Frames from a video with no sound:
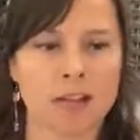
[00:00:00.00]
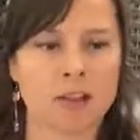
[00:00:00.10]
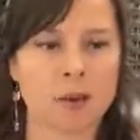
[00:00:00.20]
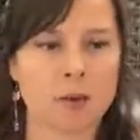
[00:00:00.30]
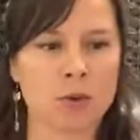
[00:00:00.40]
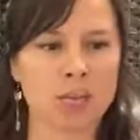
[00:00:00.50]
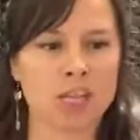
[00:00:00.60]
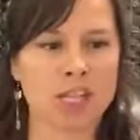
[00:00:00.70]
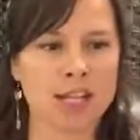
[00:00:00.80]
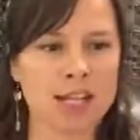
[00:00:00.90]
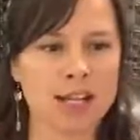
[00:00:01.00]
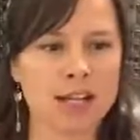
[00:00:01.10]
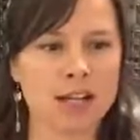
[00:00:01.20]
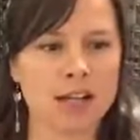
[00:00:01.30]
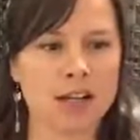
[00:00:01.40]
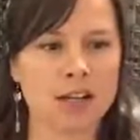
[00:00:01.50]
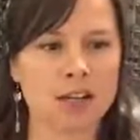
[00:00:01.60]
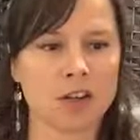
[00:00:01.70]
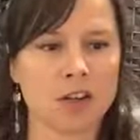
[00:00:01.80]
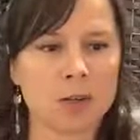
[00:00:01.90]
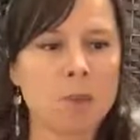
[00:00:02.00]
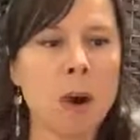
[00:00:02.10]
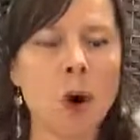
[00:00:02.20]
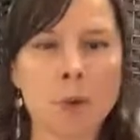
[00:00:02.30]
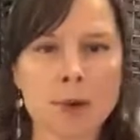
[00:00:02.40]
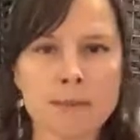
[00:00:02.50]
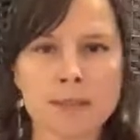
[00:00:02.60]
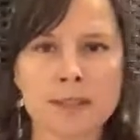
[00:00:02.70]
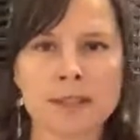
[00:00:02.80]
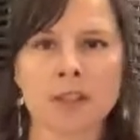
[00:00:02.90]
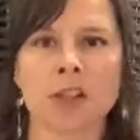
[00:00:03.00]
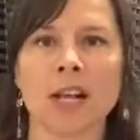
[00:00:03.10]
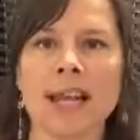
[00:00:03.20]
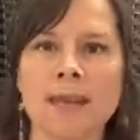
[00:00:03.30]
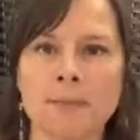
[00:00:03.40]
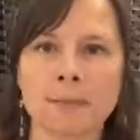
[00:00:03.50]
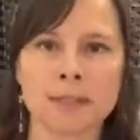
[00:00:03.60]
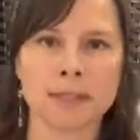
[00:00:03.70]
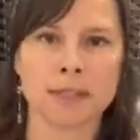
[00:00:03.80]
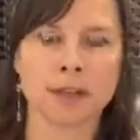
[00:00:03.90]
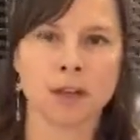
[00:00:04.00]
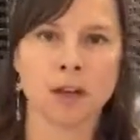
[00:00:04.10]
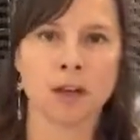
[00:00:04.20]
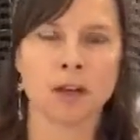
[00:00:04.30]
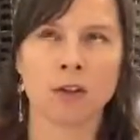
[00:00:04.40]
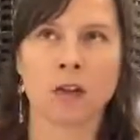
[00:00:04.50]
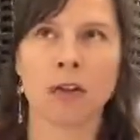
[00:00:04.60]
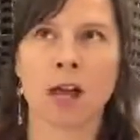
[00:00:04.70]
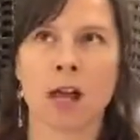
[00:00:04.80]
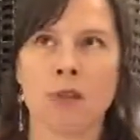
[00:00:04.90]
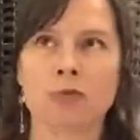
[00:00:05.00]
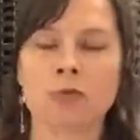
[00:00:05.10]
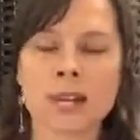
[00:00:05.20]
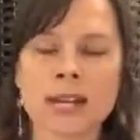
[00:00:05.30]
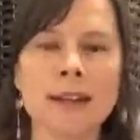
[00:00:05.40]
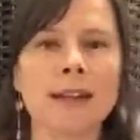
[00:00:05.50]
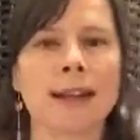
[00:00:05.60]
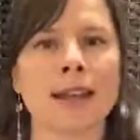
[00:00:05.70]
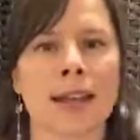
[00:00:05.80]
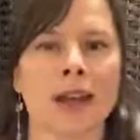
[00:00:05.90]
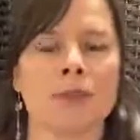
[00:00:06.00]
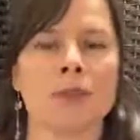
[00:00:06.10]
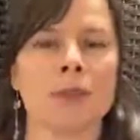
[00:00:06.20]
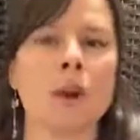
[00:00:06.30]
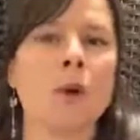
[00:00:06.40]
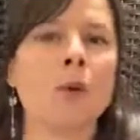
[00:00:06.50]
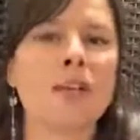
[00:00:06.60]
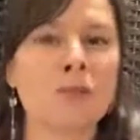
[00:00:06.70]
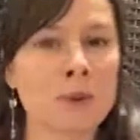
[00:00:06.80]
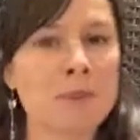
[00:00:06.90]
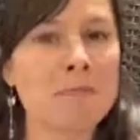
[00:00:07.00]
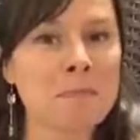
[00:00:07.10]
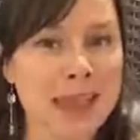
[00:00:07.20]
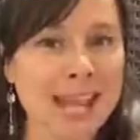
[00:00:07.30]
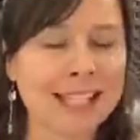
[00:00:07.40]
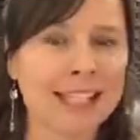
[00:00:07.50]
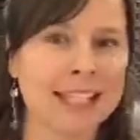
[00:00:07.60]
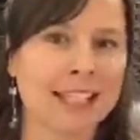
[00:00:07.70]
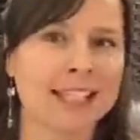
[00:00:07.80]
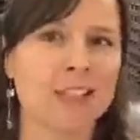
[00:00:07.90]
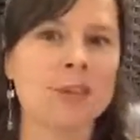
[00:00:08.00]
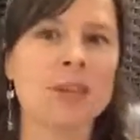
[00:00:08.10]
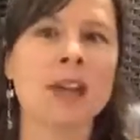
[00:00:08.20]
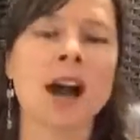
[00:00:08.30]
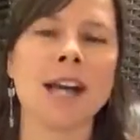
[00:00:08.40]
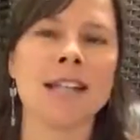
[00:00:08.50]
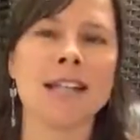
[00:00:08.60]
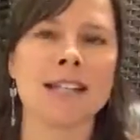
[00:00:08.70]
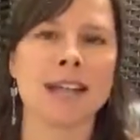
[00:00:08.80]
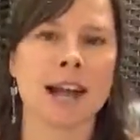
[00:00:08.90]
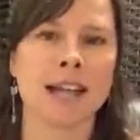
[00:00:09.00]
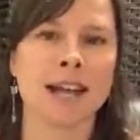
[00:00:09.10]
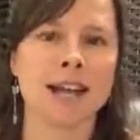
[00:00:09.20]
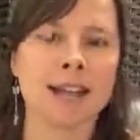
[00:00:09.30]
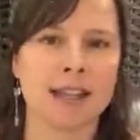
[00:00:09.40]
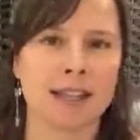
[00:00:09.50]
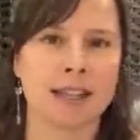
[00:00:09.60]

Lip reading: So her poems, her hymns, her written accounts, which were mainly to the goddess Inanna,